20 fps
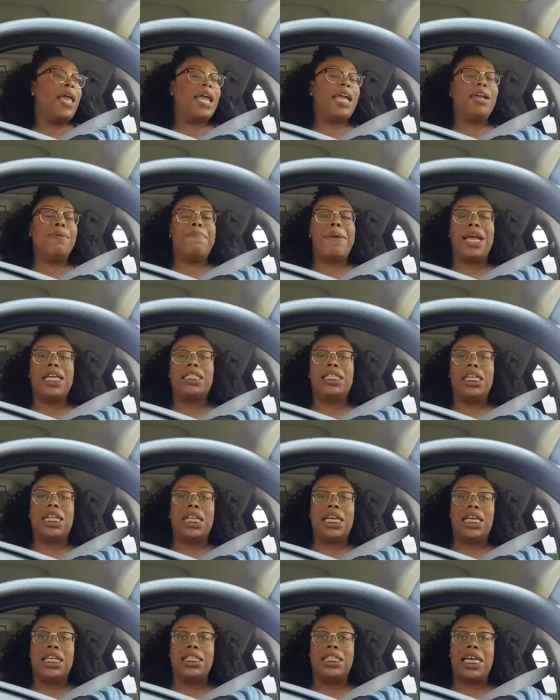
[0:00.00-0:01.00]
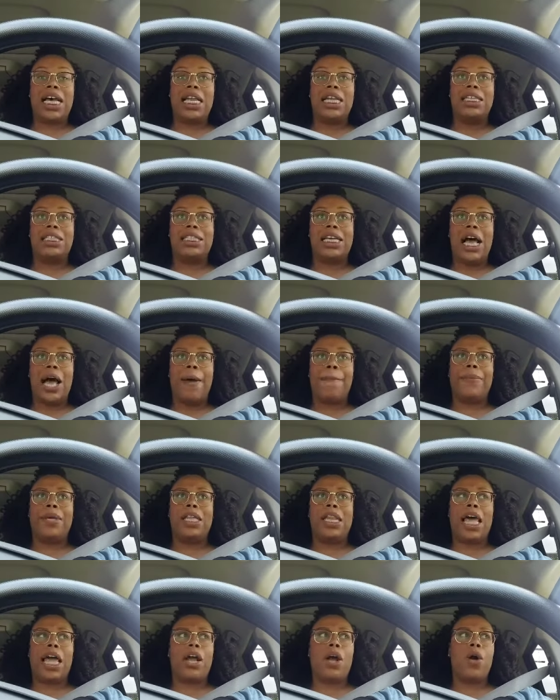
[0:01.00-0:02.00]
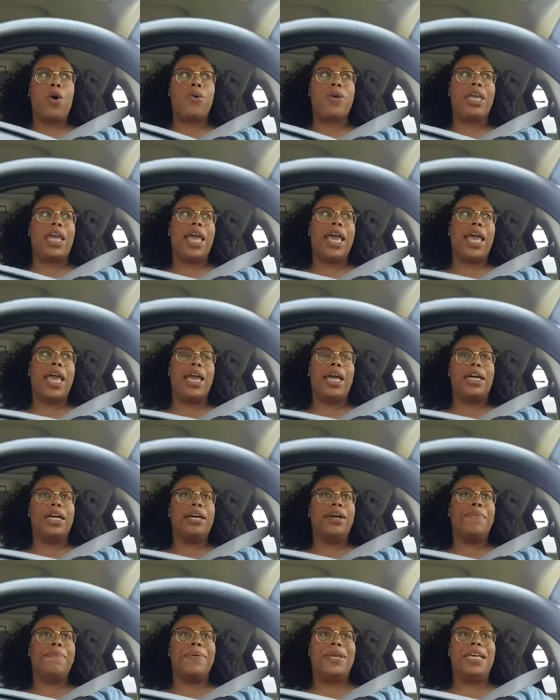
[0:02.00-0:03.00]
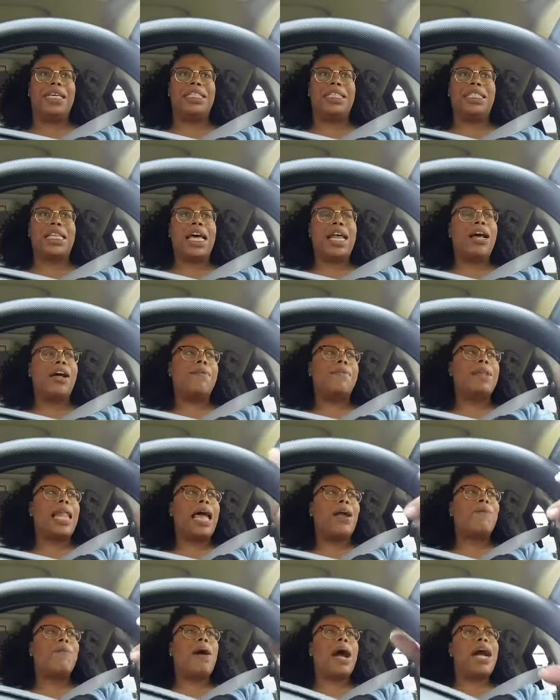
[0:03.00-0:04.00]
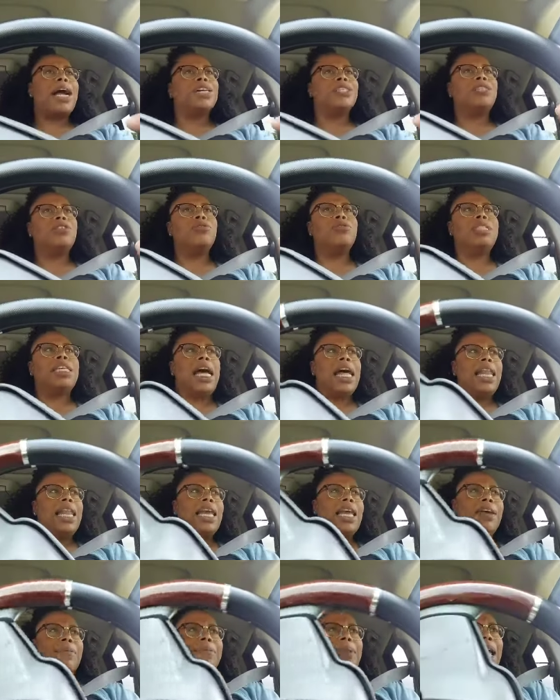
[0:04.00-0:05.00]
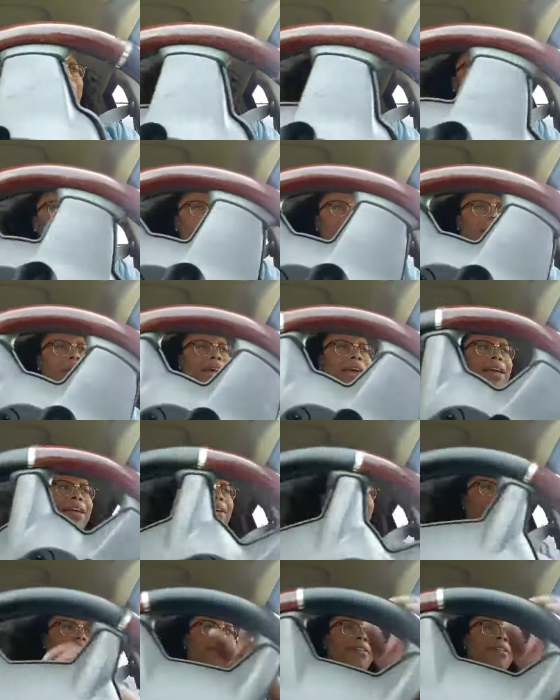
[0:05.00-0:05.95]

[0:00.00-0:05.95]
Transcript: he basically telling Tommy like, oh yeah, it could be a setup. Like, why are you telling him that?